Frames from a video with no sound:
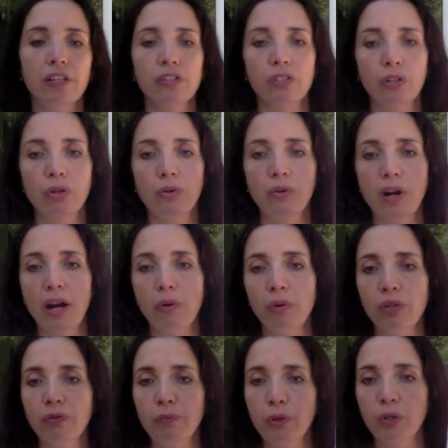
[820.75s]
So I
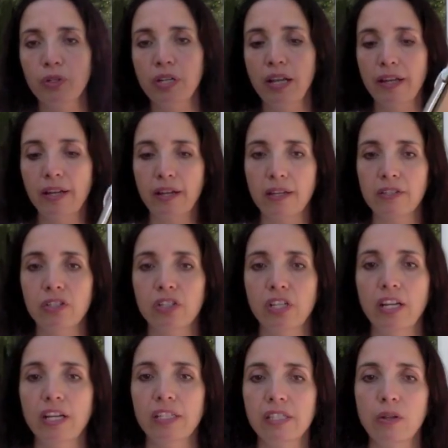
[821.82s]
would put, like, uh,
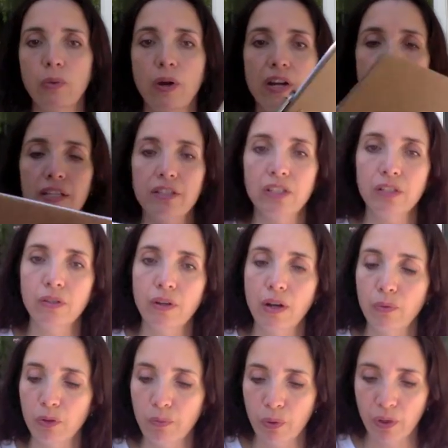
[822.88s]
society-wise, you know,
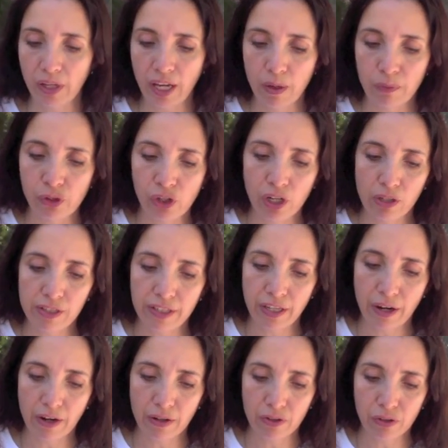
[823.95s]
I would put chemtrails
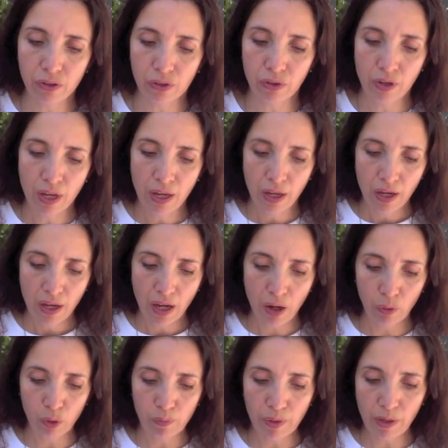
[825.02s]
here. So I
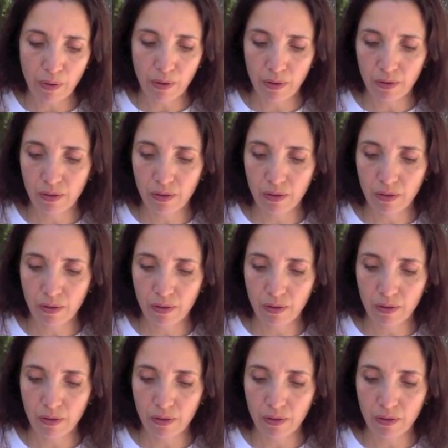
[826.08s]
would put,